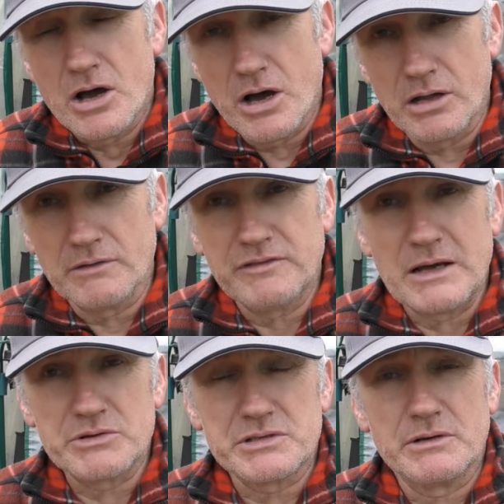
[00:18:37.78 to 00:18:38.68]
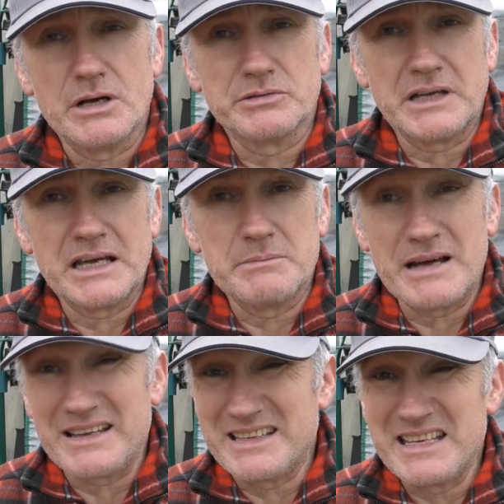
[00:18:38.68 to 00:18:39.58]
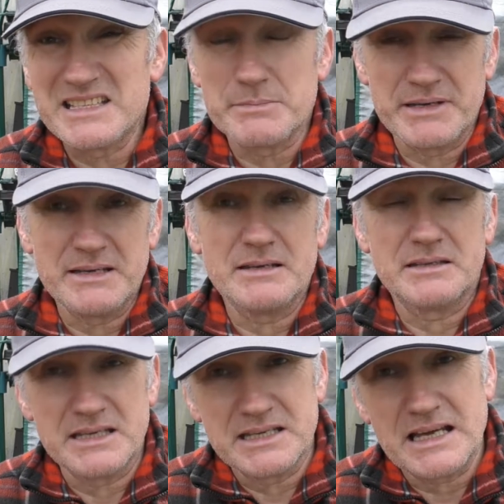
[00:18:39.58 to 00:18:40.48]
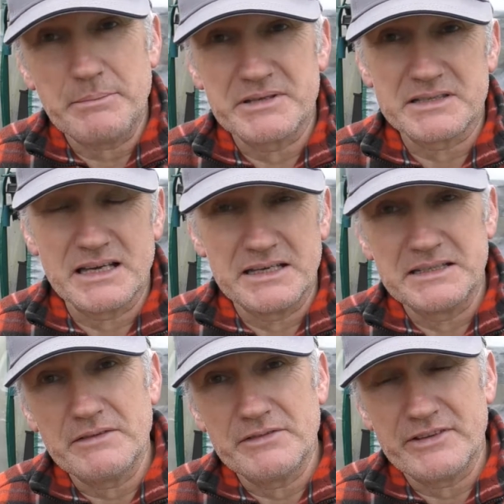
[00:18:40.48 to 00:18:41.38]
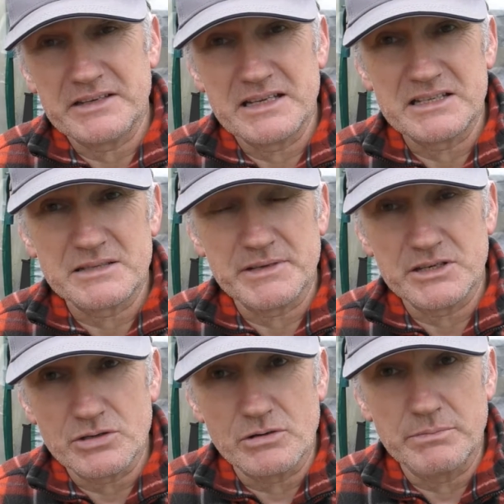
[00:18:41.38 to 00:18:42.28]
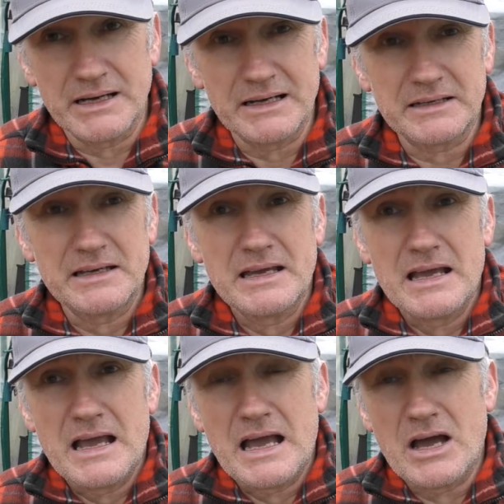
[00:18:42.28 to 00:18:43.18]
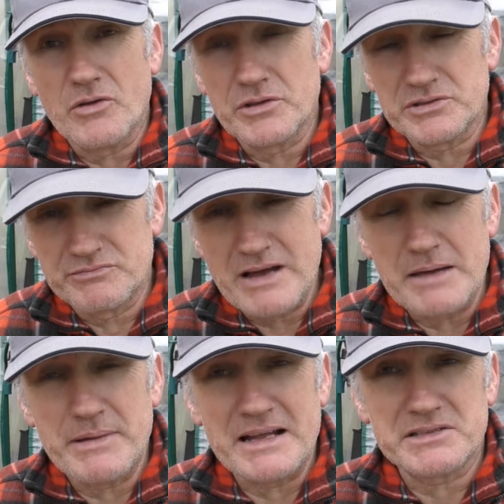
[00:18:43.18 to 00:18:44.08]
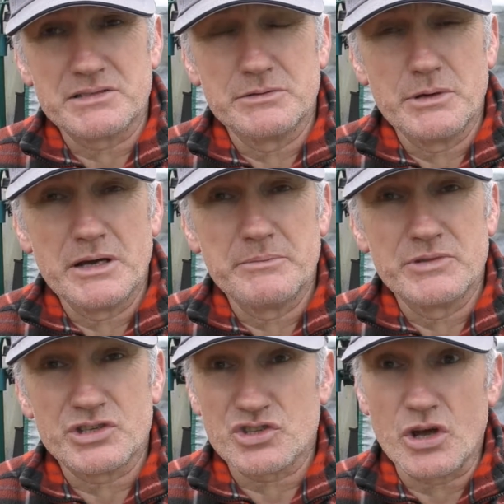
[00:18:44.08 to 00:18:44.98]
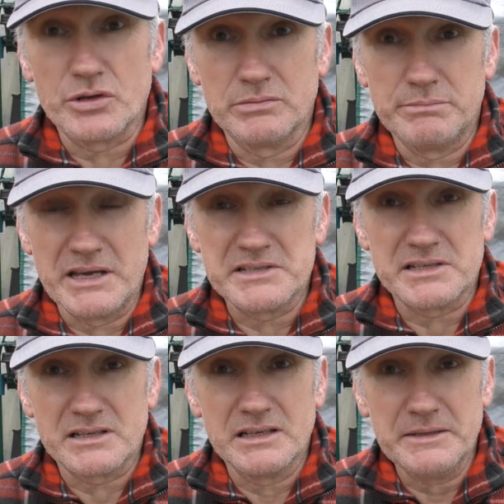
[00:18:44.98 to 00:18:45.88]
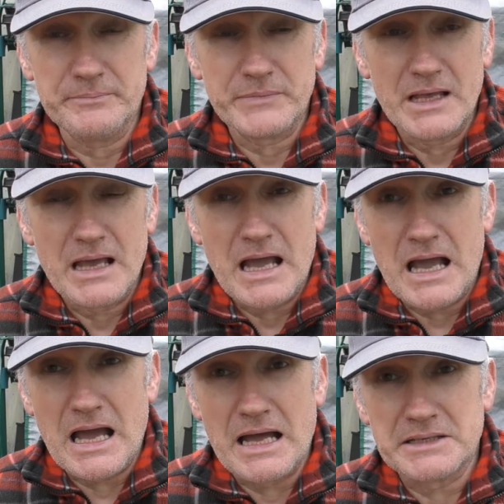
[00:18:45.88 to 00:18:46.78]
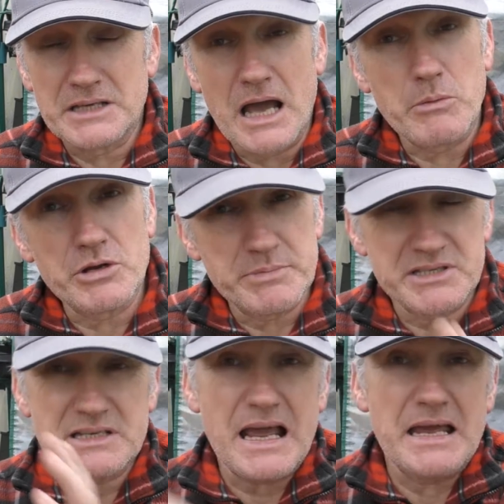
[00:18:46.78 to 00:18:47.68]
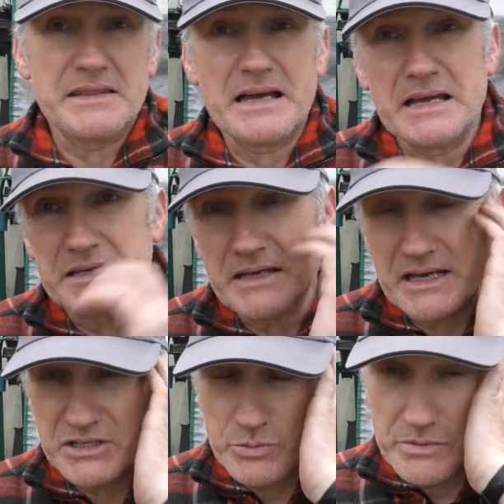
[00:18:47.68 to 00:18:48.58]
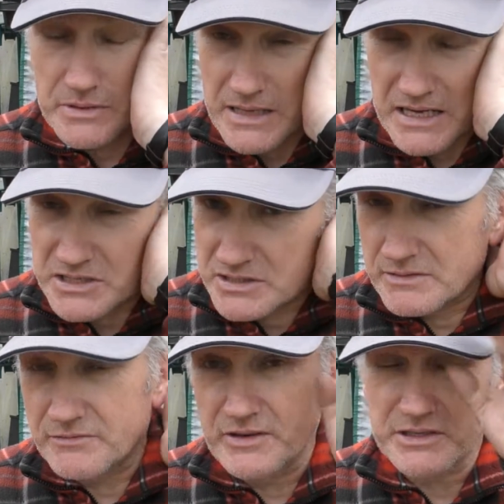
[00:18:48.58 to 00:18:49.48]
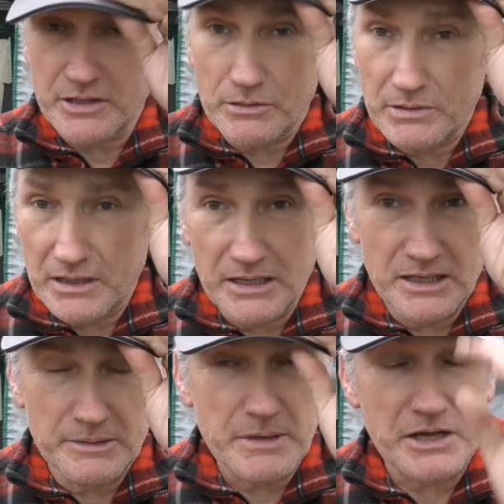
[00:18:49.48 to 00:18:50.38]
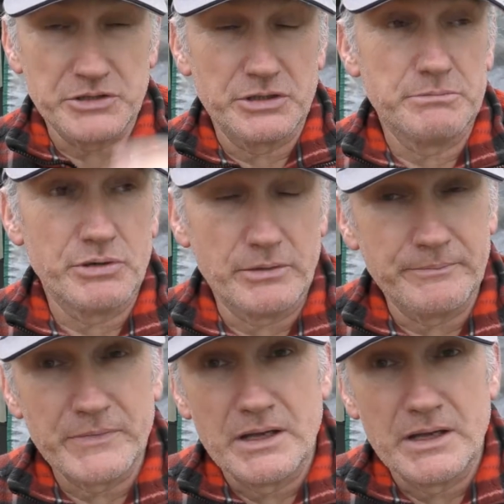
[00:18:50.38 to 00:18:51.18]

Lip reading: All the flowers are all dying back. They need to be decapitated. Everything needs to be cut back. Right back to the soil, basically. And I'm going to be starting that in the next video I do. But